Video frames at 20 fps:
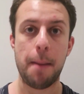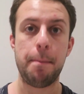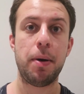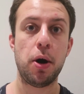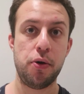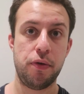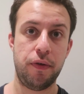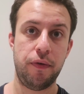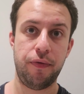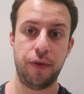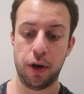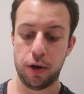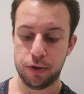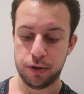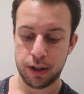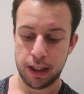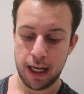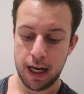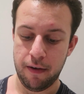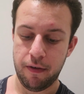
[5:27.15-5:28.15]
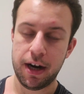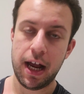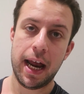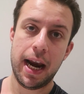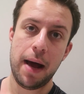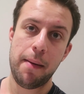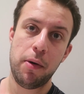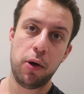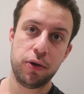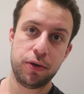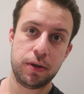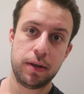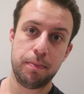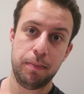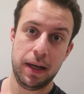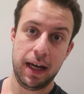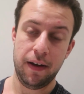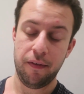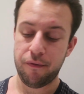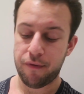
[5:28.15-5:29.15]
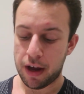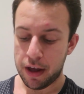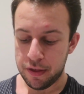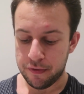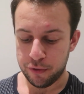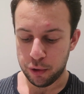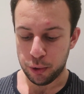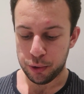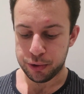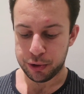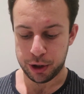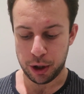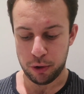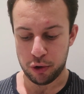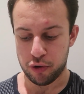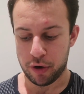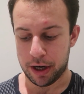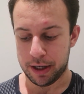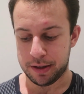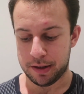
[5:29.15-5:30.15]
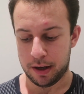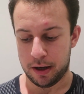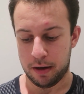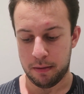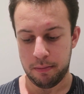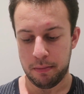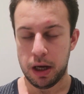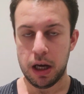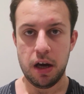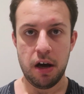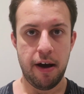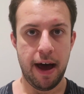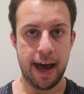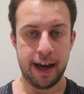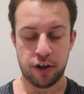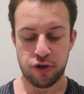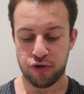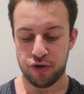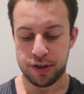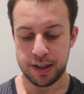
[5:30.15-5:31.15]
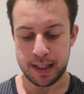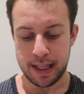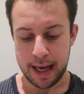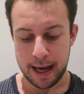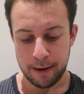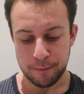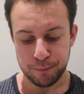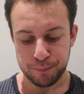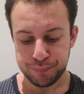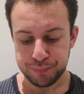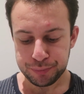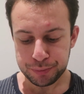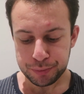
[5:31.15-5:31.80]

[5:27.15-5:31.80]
both of those, Kieran and Amos, being faithfuls, no traitor extras there.